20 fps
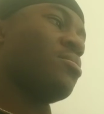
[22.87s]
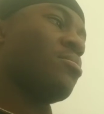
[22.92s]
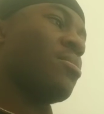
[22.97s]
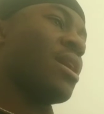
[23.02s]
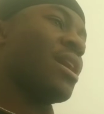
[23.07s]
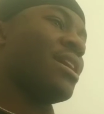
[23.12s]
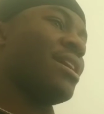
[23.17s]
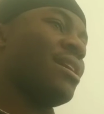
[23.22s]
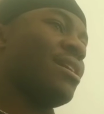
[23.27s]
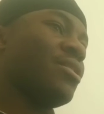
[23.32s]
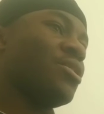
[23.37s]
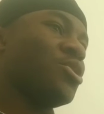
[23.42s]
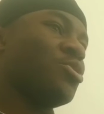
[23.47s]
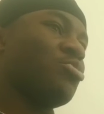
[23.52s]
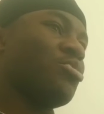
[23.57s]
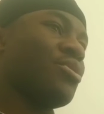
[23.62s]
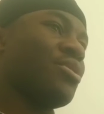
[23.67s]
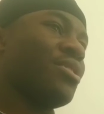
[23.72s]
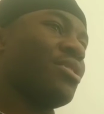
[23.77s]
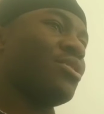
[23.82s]
my
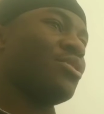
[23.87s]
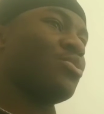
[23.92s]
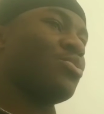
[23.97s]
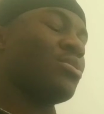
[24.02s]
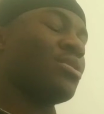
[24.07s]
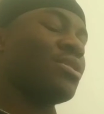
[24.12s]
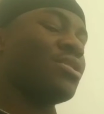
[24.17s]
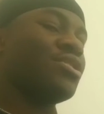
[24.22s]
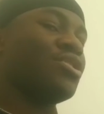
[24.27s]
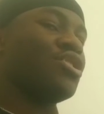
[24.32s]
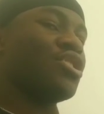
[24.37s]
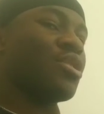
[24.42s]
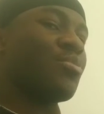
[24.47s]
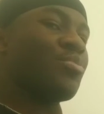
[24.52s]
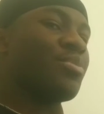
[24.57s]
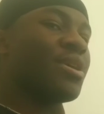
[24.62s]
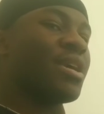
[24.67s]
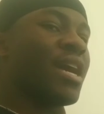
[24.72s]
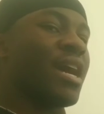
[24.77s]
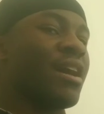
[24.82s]
experience was
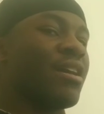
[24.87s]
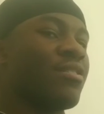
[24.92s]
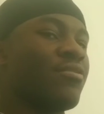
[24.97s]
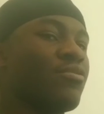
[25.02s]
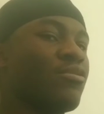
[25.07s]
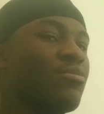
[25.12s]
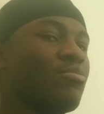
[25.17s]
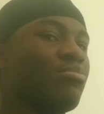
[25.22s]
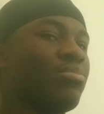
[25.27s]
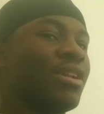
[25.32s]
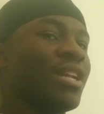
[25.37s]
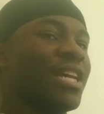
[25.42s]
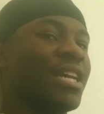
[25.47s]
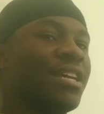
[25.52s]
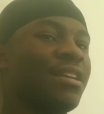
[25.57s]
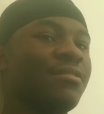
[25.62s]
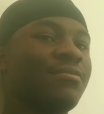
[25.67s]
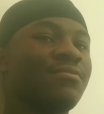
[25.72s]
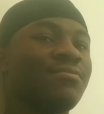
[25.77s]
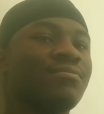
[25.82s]
jumping out of a
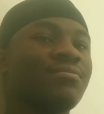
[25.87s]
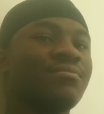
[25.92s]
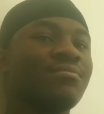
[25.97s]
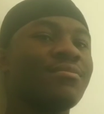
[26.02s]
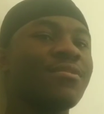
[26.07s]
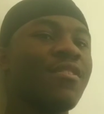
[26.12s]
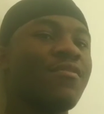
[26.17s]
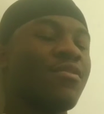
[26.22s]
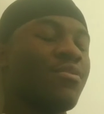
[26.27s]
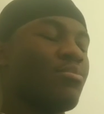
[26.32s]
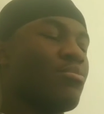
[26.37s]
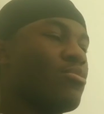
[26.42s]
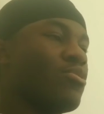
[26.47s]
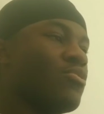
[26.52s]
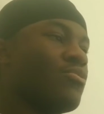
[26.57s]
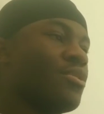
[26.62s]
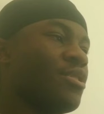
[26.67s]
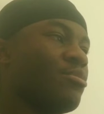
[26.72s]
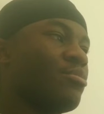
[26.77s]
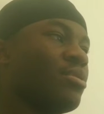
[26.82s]
plane, of a
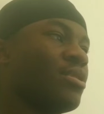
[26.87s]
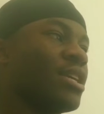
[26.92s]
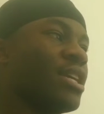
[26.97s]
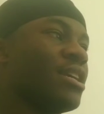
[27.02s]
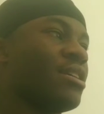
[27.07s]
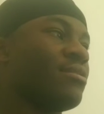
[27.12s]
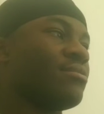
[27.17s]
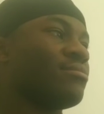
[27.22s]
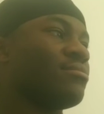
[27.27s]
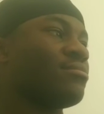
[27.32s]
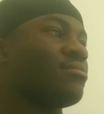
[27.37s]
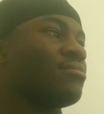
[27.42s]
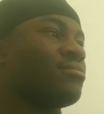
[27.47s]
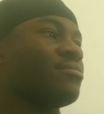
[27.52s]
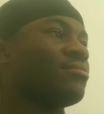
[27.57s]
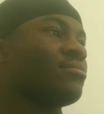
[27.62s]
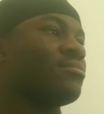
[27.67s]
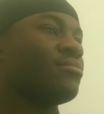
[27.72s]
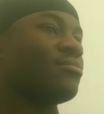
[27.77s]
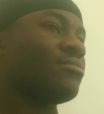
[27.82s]
moving plane.
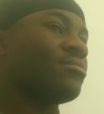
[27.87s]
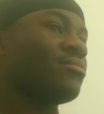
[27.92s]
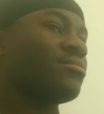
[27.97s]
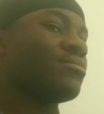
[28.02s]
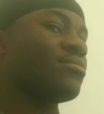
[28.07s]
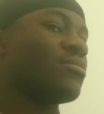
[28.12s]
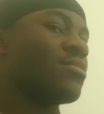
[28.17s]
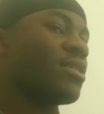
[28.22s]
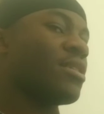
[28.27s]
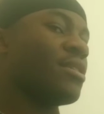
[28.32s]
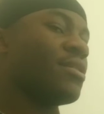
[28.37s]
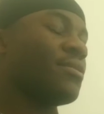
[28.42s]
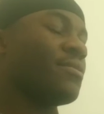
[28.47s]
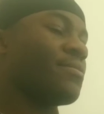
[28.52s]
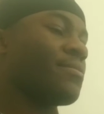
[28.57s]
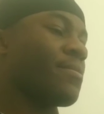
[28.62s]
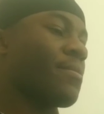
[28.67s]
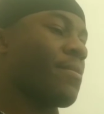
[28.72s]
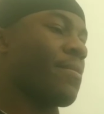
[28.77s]
All right.